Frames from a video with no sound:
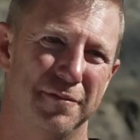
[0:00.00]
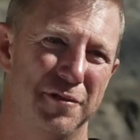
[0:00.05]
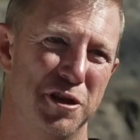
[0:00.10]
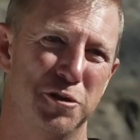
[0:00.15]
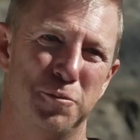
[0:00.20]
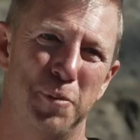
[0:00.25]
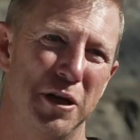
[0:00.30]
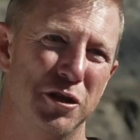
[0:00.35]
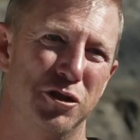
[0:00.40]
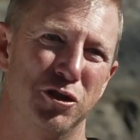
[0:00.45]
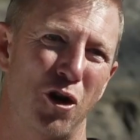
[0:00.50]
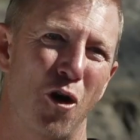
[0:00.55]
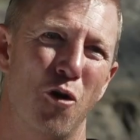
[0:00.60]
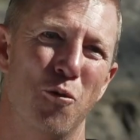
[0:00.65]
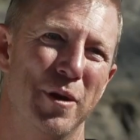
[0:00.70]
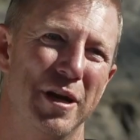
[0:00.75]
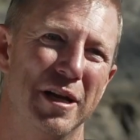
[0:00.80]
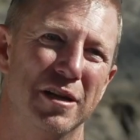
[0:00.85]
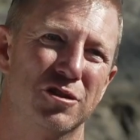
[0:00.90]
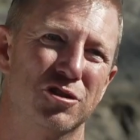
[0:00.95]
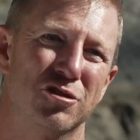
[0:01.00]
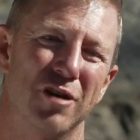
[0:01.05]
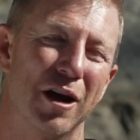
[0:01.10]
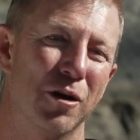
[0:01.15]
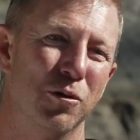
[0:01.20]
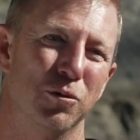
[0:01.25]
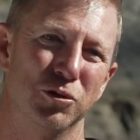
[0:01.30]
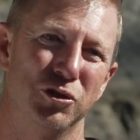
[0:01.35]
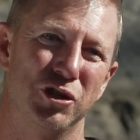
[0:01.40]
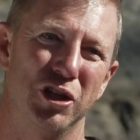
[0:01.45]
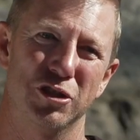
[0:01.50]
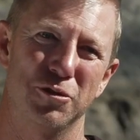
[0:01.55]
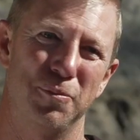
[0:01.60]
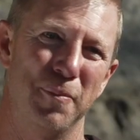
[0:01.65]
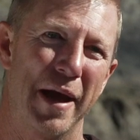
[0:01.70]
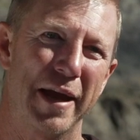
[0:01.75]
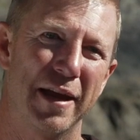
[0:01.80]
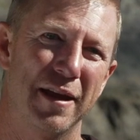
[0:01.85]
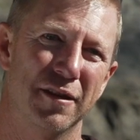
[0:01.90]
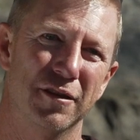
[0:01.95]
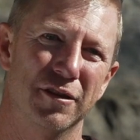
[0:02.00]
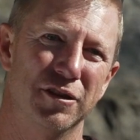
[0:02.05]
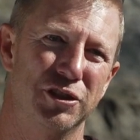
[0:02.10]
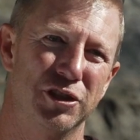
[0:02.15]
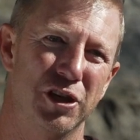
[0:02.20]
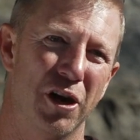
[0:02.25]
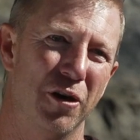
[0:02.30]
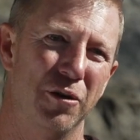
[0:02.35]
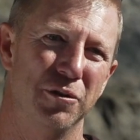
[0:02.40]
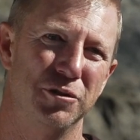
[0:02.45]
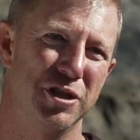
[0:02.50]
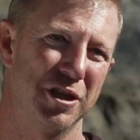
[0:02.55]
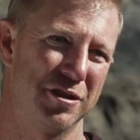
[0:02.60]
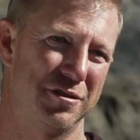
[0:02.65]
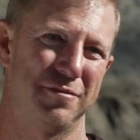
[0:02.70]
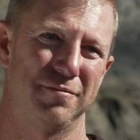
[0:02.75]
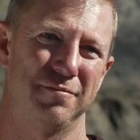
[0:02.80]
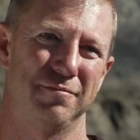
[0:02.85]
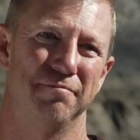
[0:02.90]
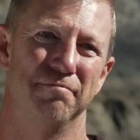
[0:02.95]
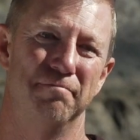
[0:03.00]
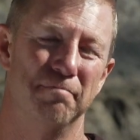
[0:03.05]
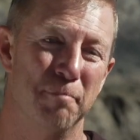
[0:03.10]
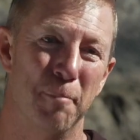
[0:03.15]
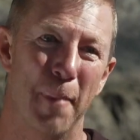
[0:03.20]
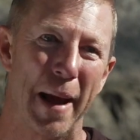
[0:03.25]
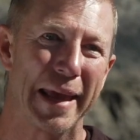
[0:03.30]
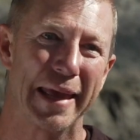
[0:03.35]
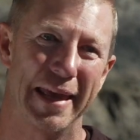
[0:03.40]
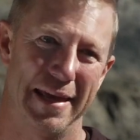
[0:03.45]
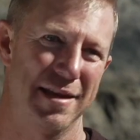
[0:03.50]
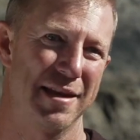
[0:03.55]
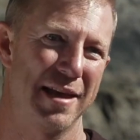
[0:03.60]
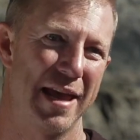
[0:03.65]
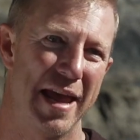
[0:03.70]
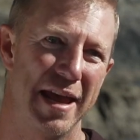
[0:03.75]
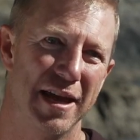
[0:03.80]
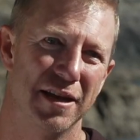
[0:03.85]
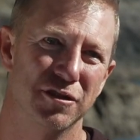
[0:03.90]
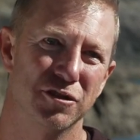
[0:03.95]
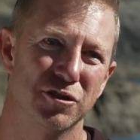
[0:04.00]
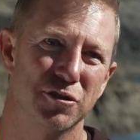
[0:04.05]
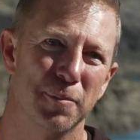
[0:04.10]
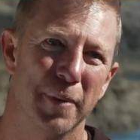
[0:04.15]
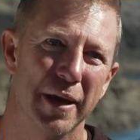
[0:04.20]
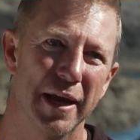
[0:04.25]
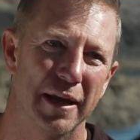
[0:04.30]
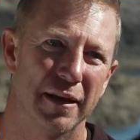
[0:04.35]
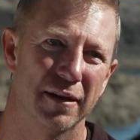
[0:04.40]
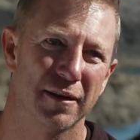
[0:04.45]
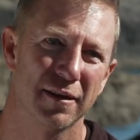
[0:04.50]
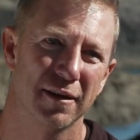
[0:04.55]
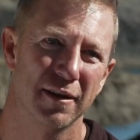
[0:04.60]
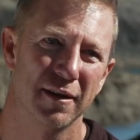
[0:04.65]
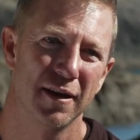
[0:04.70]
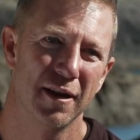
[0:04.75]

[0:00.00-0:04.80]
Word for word: There's been so many struggles just making the show, just making ends meet.